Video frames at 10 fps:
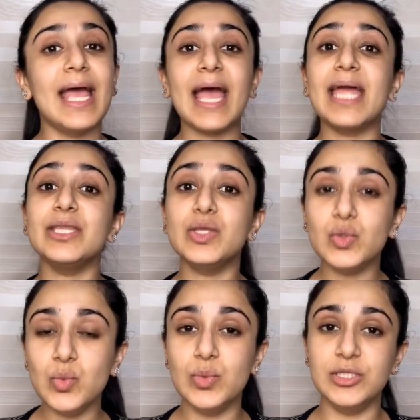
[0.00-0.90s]
and
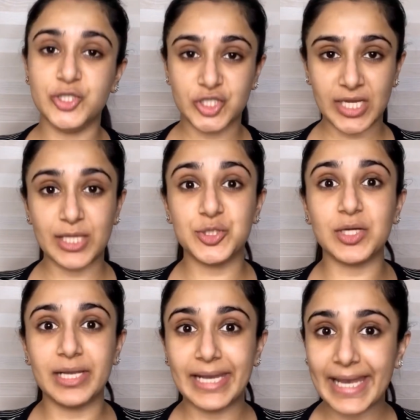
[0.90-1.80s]
you will change
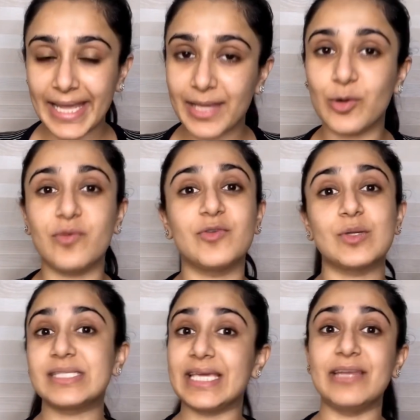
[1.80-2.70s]
a layer of your
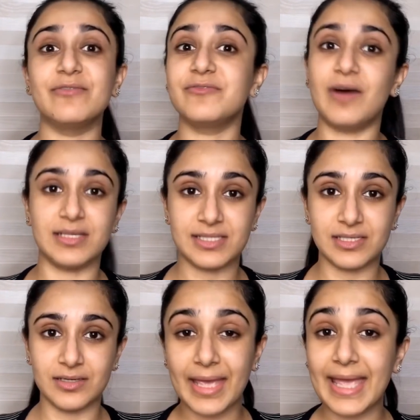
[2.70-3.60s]
skin
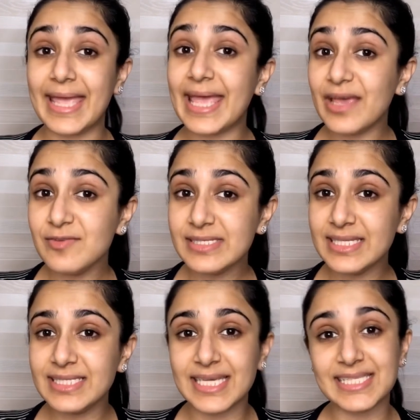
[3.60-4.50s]
faster. Ever
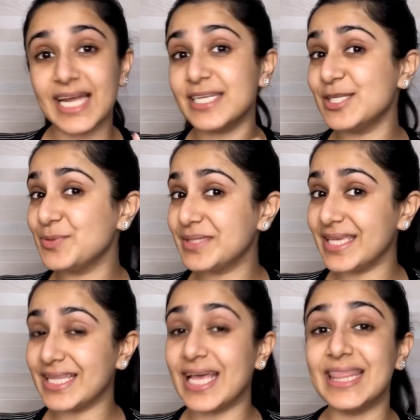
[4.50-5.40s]
since I started
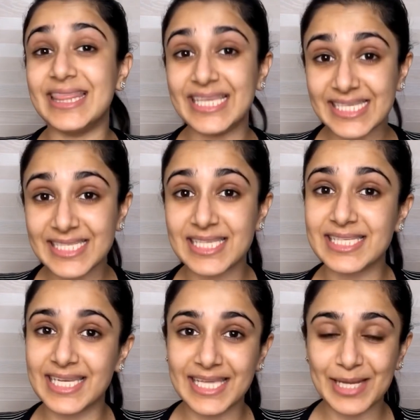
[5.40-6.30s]
using these
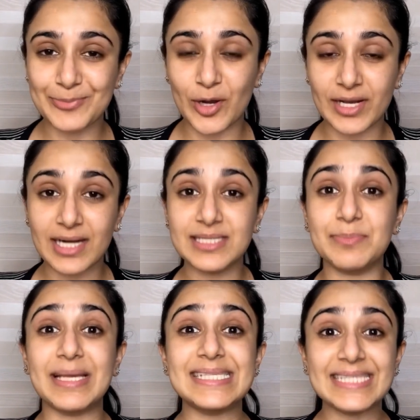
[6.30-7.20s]
skincare products,
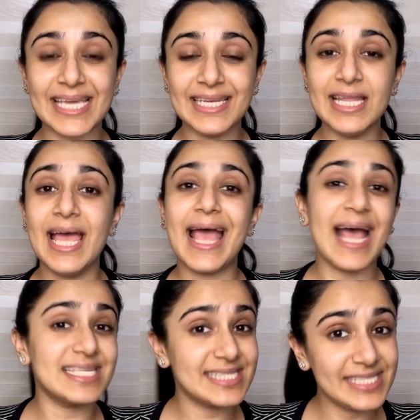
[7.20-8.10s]
my skin
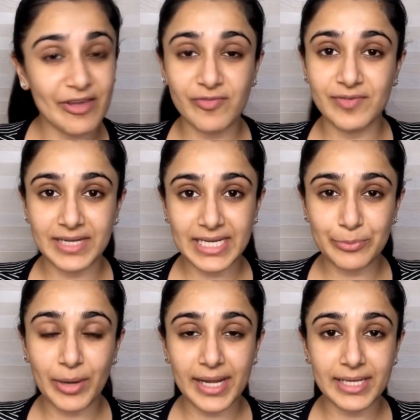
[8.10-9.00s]
has definitely
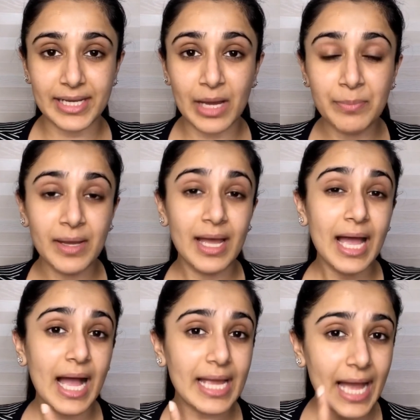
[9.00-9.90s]
brightened up.
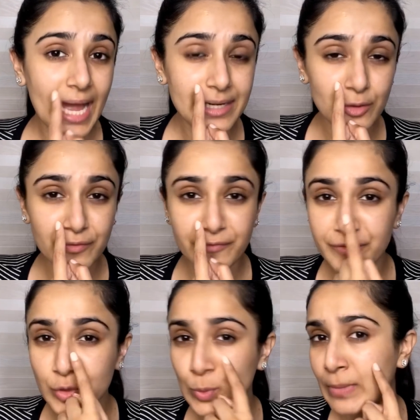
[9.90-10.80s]
I had a
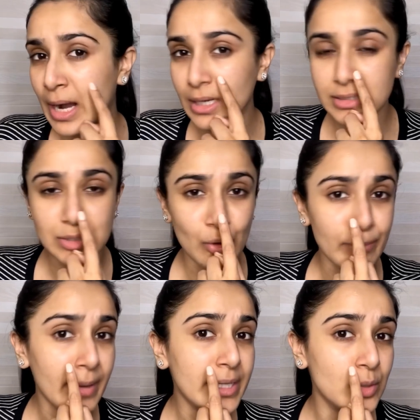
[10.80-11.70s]
few marks on
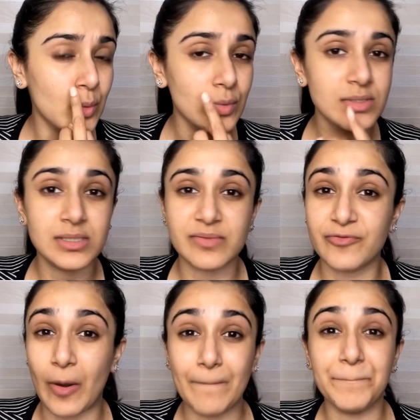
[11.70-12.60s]
my nose
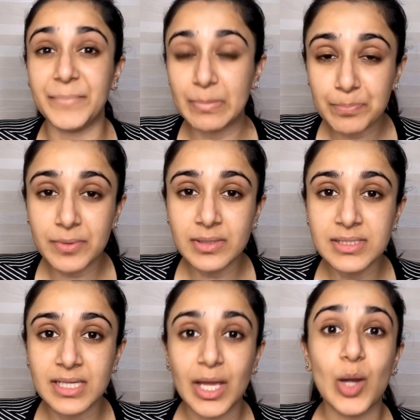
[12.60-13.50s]
from pimples,
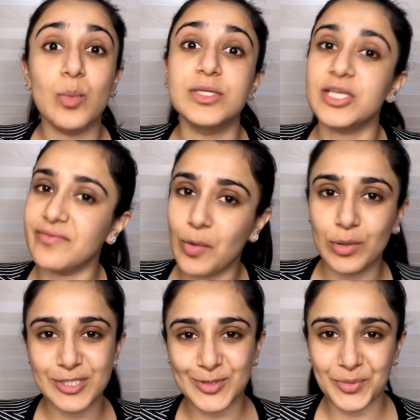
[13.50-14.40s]
which have
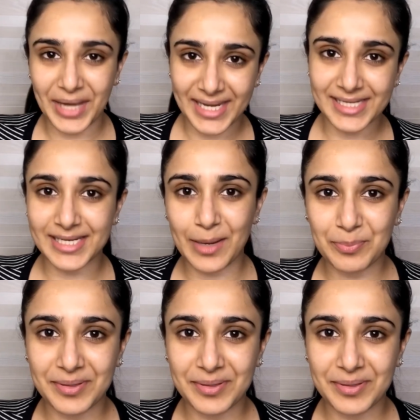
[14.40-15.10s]
also lightened up.